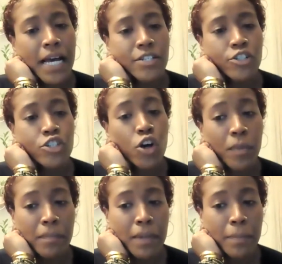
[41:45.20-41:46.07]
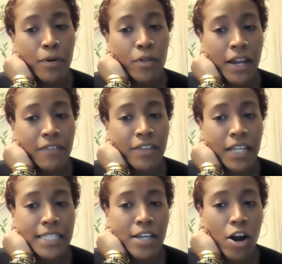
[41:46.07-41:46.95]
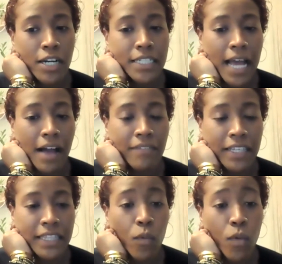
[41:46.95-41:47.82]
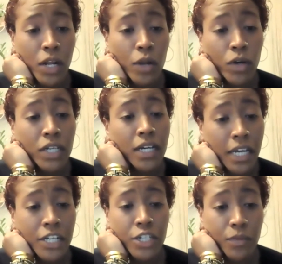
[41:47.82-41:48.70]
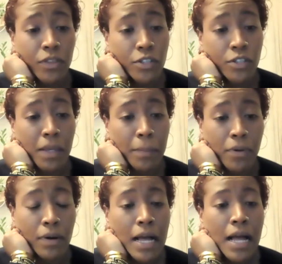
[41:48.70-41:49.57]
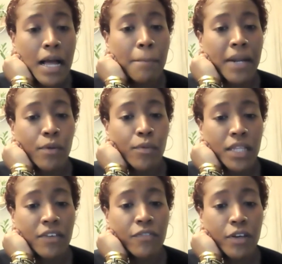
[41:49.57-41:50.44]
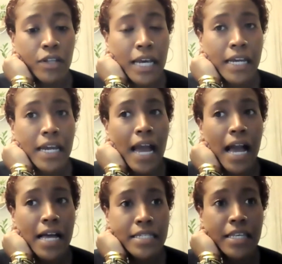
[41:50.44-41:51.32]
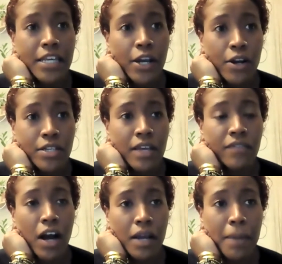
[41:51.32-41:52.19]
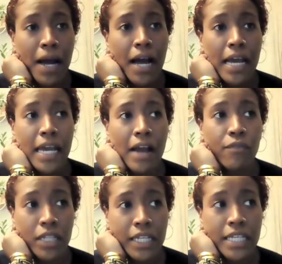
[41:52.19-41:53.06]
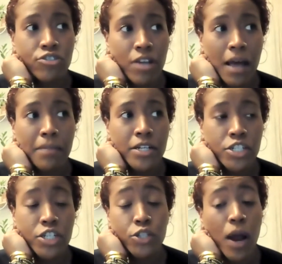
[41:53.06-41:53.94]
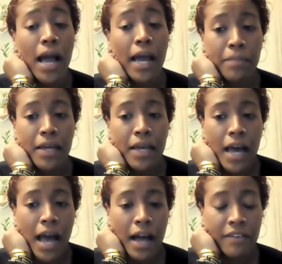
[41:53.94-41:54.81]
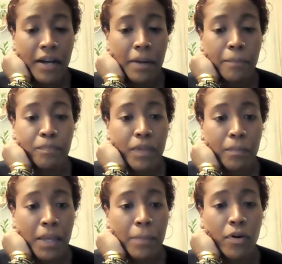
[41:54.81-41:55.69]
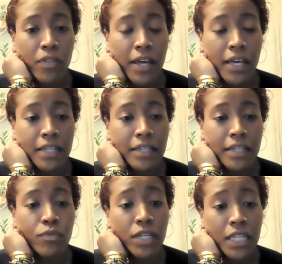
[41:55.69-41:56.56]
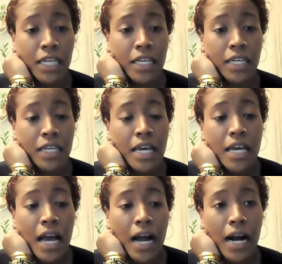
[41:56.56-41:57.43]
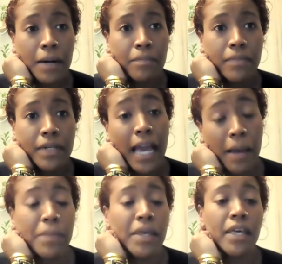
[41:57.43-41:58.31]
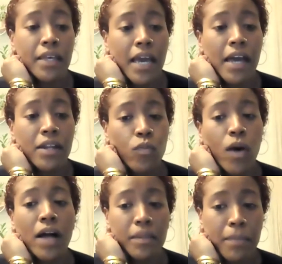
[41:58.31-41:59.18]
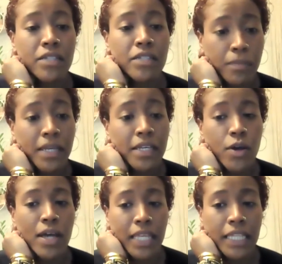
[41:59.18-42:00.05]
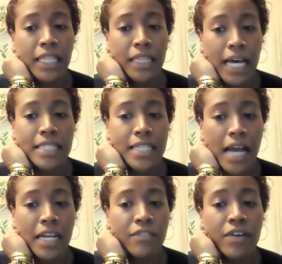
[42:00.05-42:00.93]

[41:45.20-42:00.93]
there's so many people that I feel like it's hard to have like that one-on-one connection with those people. But I really feel like as the years have gone by, I really established a tribe of people that really get me and want the best for me. So I think that that's kind of